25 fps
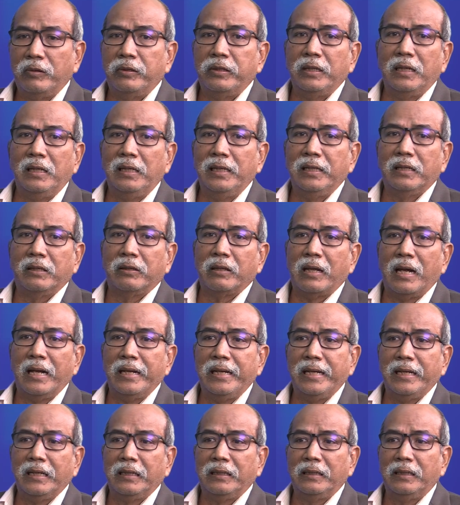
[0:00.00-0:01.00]
really
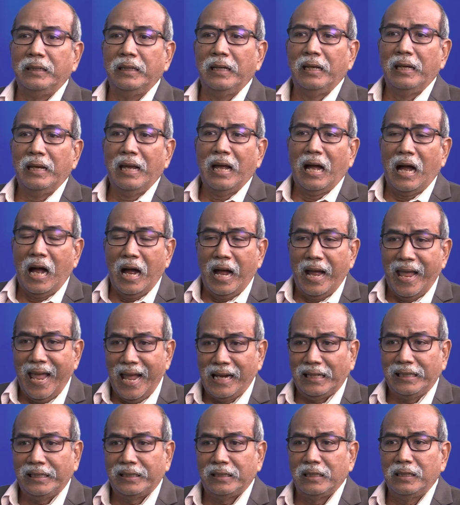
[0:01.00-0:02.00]
crying.
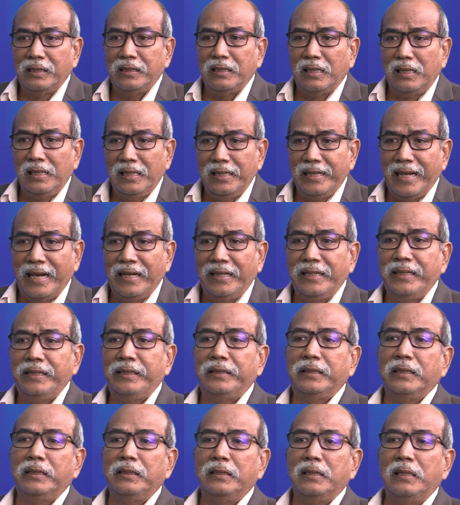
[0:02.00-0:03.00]
Externally and
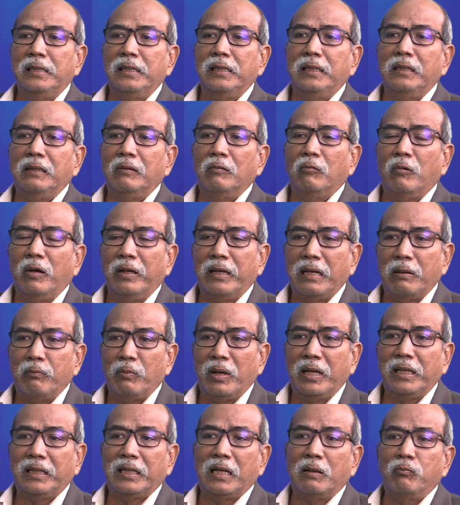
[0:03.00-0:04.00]
internally, what am
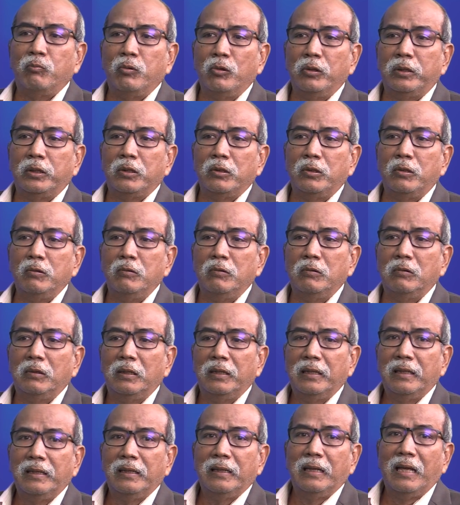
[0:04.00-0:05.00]
I supposed to do?
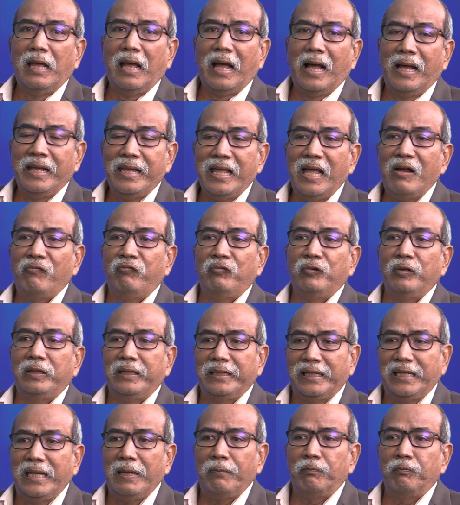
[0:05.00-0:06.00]
I have to
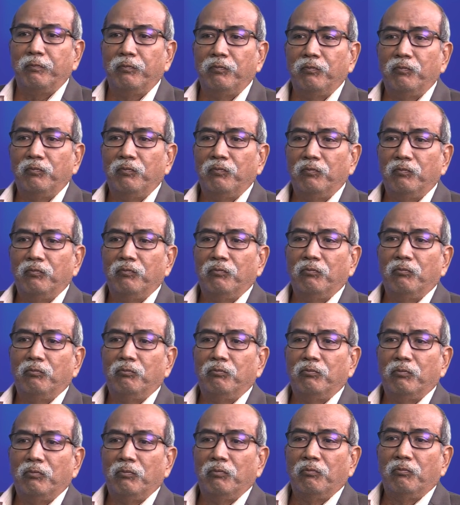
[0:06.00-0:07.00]
skip
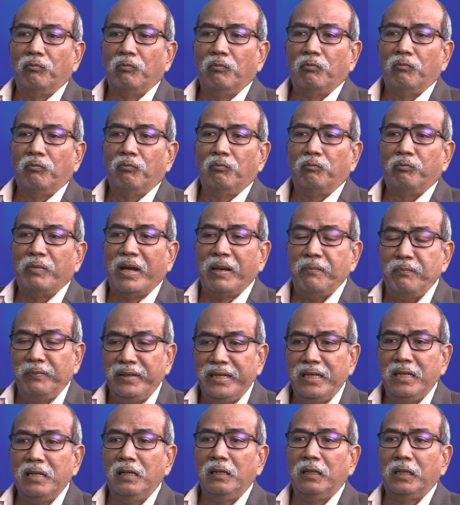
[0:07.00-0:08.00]
my
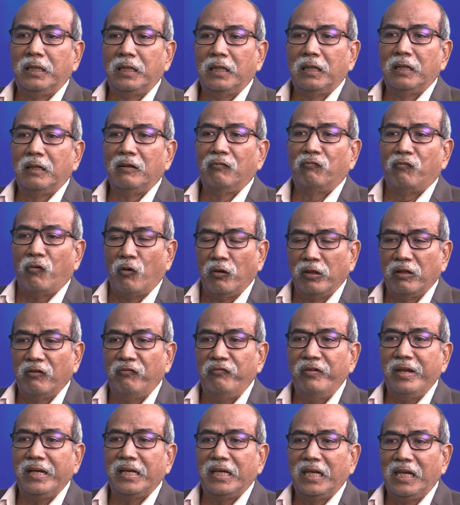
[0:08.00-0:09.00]
meals for the
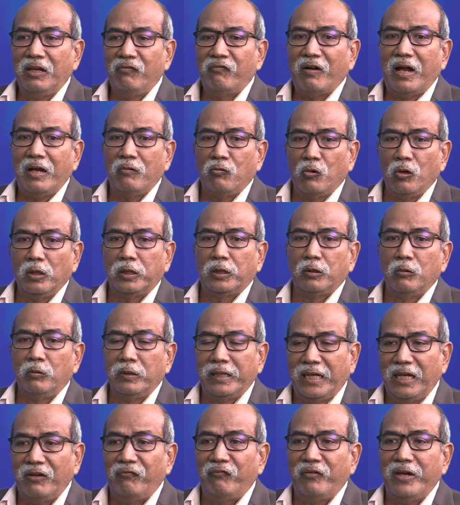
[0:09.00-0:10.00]
week if I was to
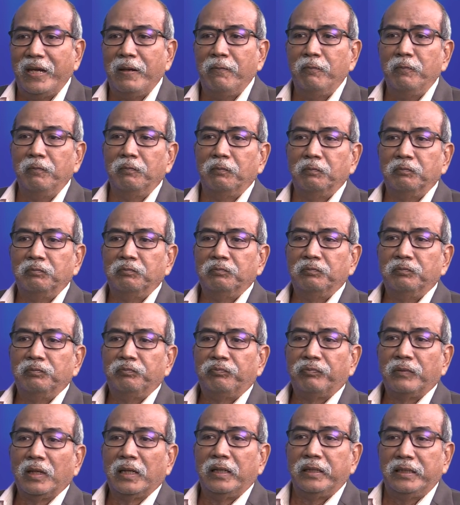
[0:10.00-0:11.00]
give him
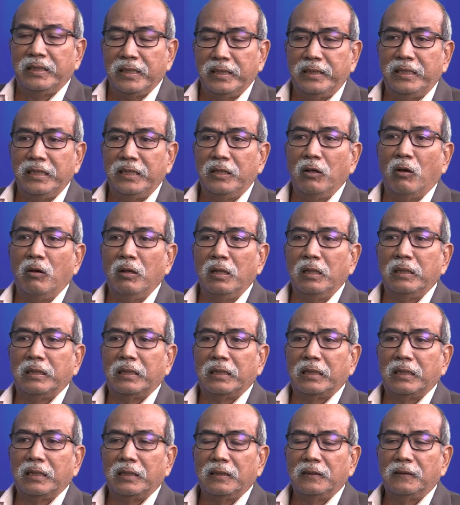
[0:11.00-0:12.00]
$30.
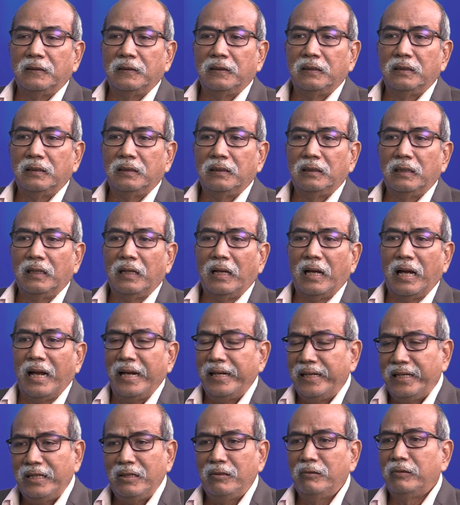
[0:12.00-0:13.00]
I
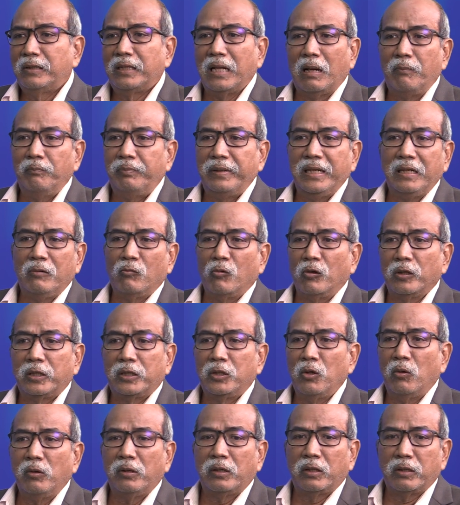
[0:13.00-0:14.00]
knew something was
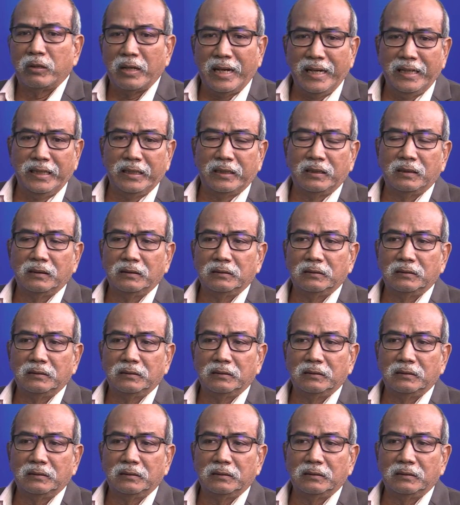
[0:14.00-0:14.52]
not right.